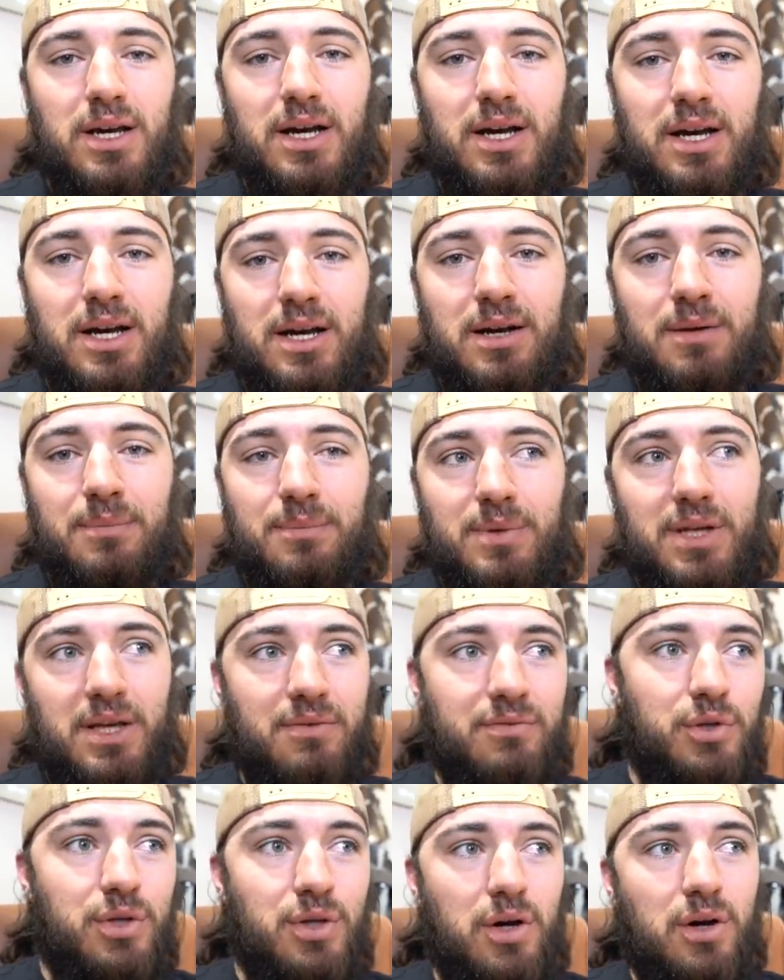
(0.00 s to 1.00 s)
um,
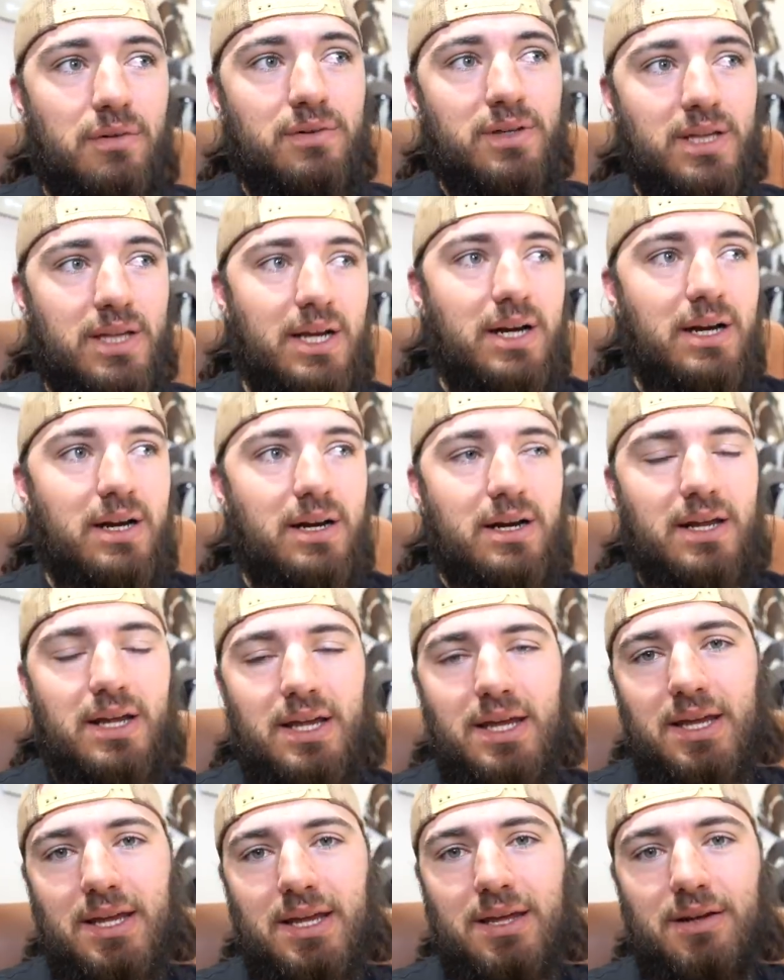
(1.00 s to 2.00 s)
if you go over there
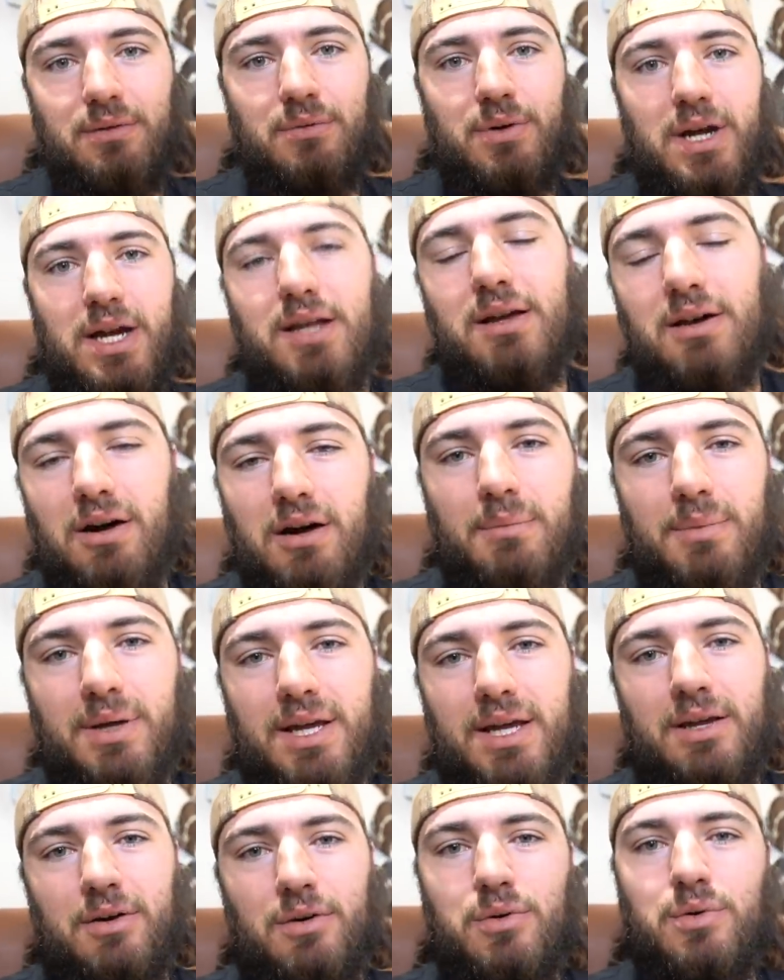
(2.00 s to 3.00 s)
and write a
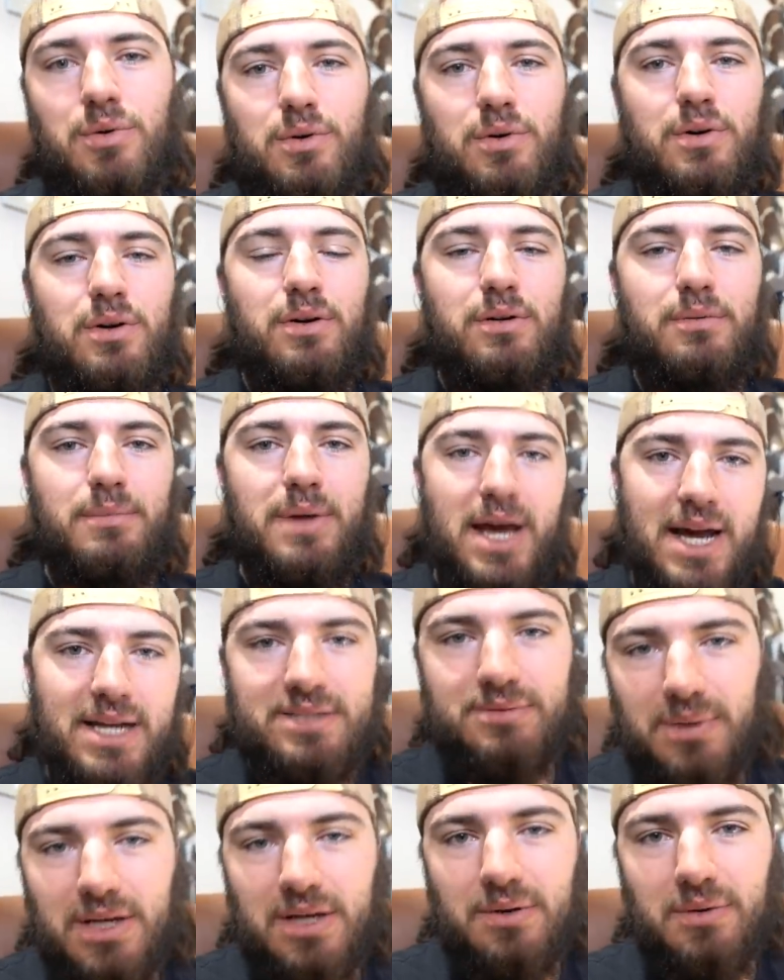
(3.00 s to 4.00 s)
comment or
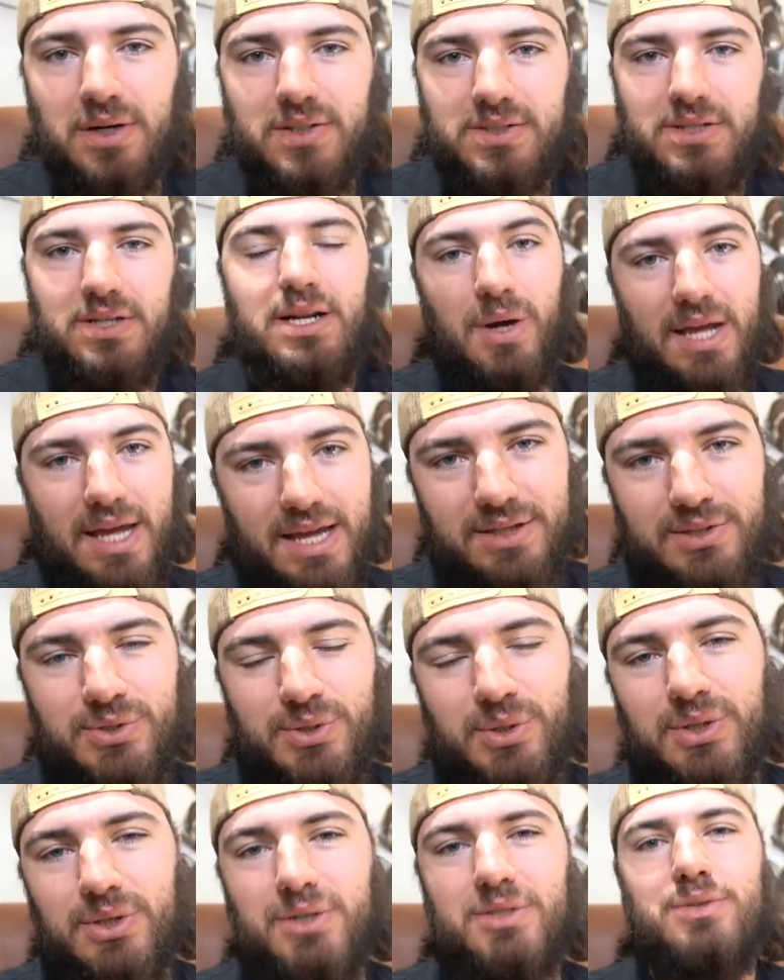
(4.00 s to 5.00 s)
ask me a question,
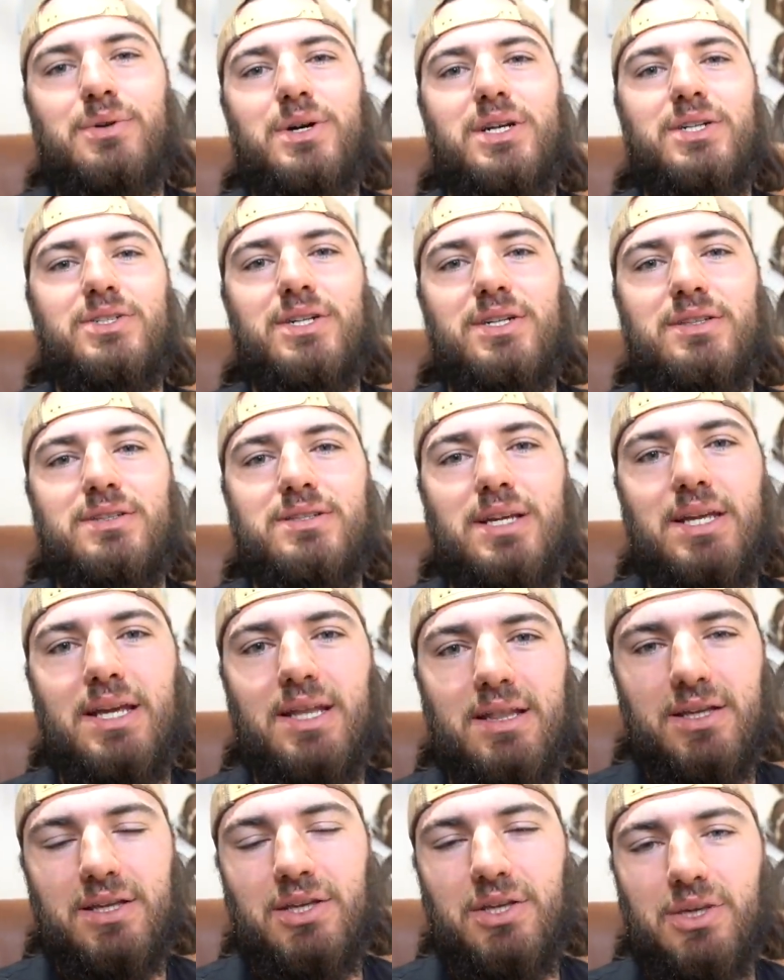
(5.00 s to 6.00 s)
answer those questions
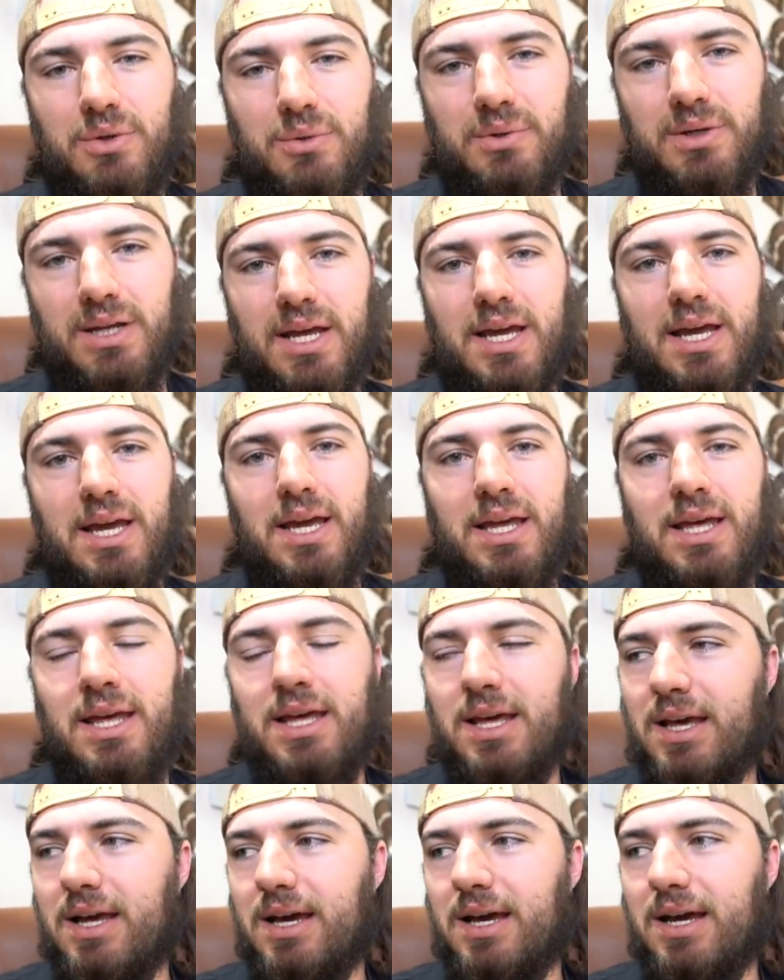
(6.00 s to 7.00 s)
in the Q and A,
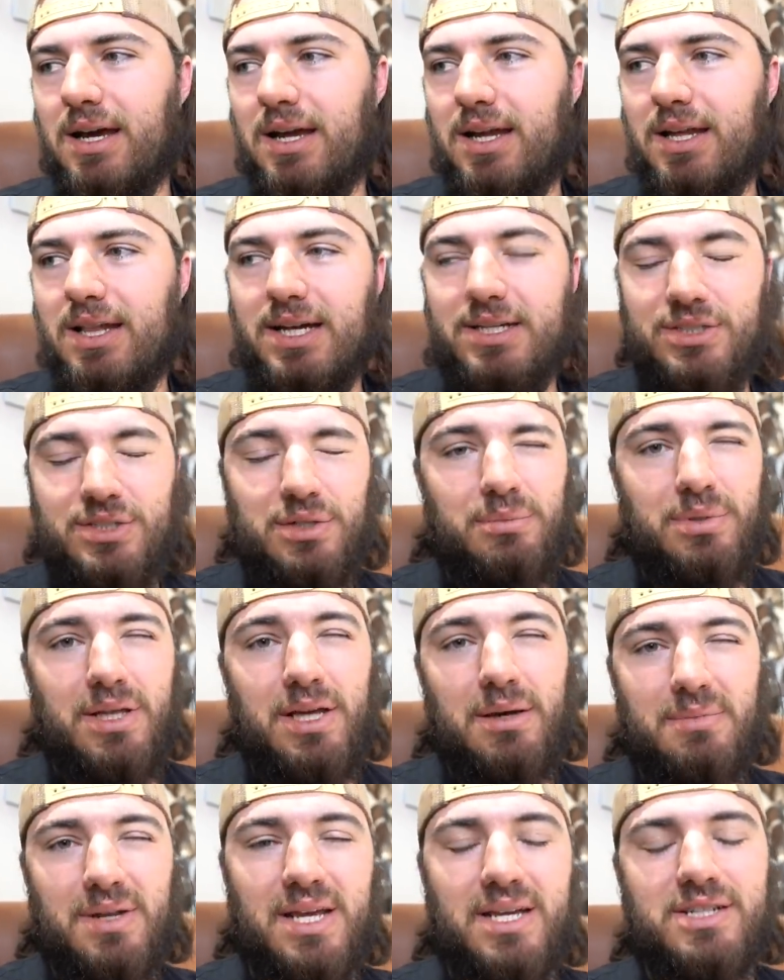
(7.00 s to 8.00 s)
uh, and that should be
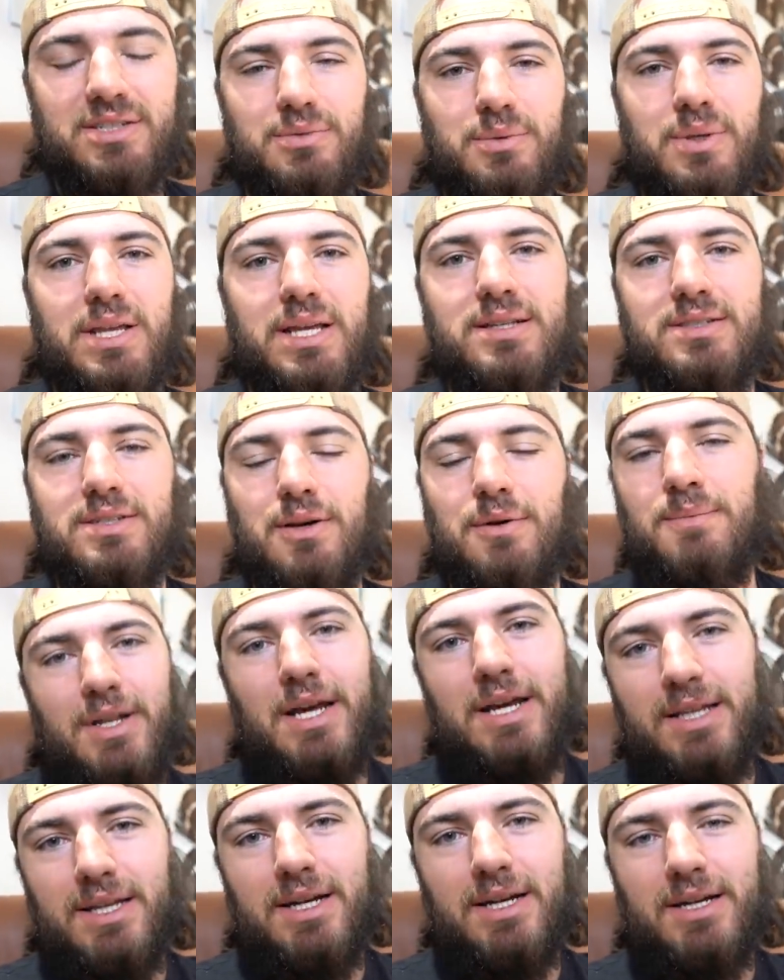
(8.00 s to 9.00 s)
up next week. So
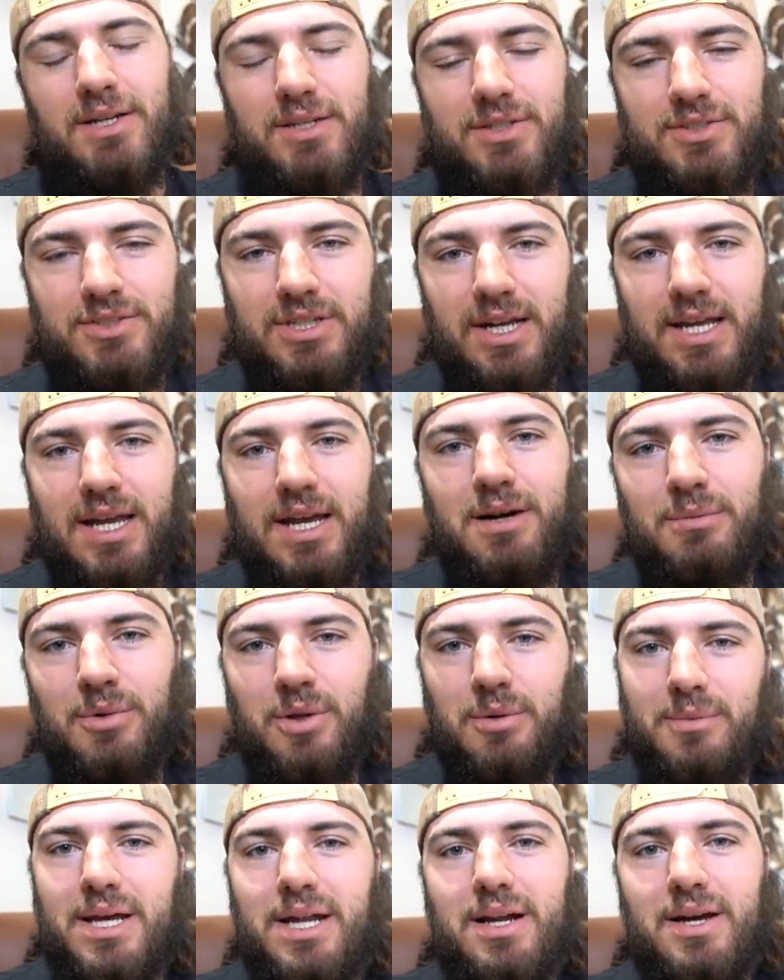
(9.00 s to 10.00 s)
down there, check out
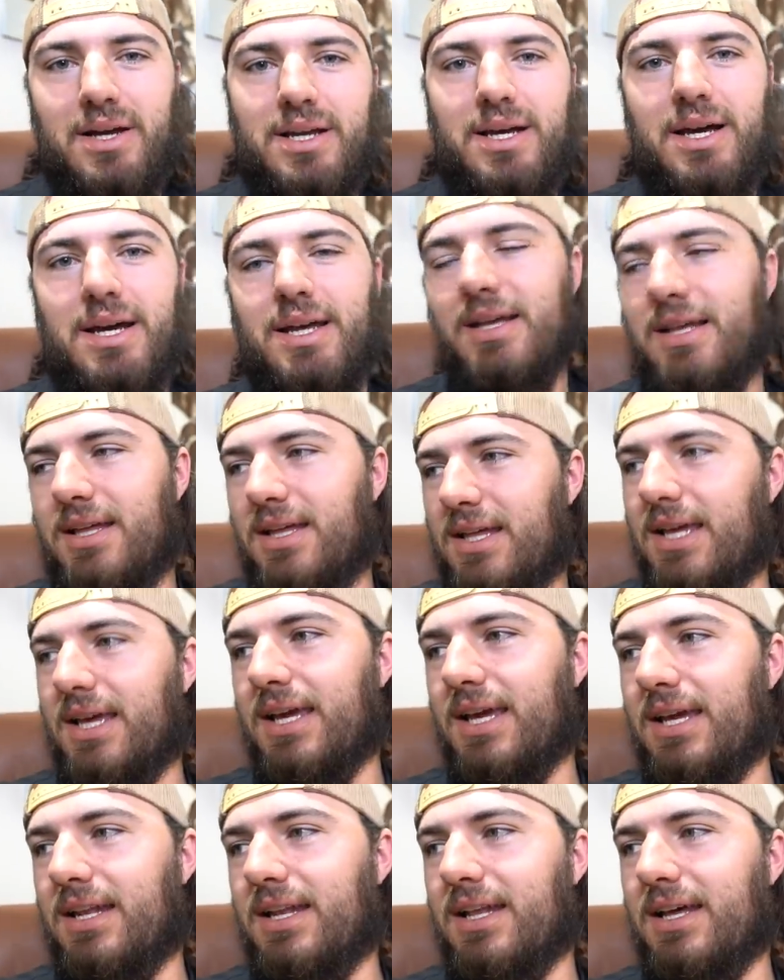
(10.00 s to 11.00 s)
Mullet Man Uncut,
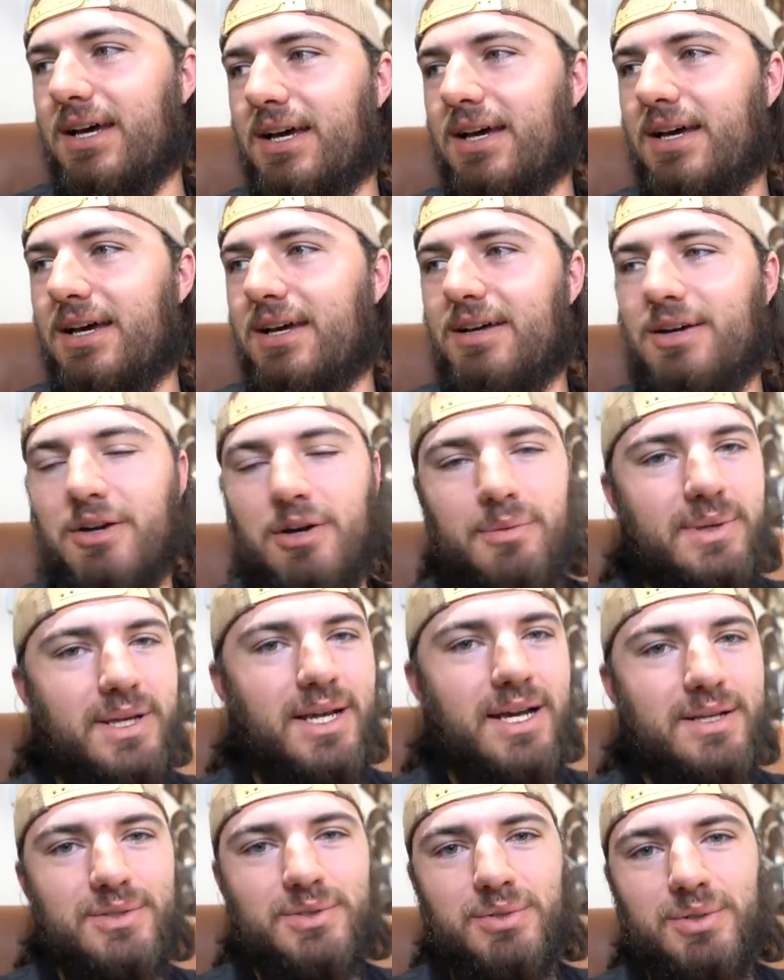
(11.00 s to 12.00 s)
and uh, hope you
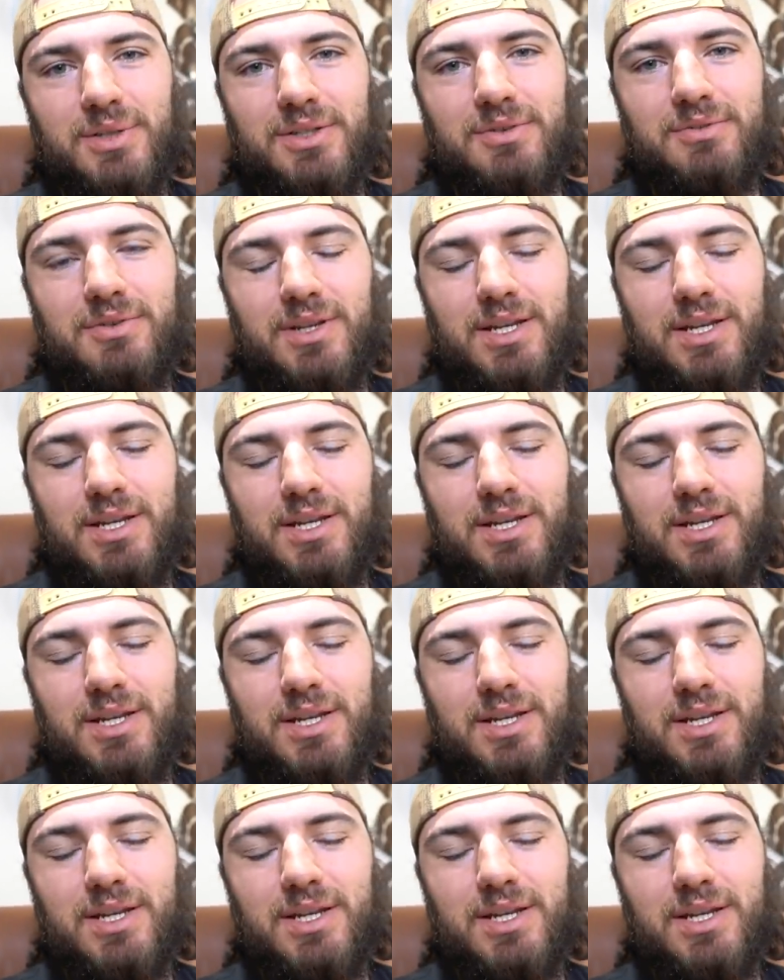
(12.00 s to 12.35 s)
guys enjoy this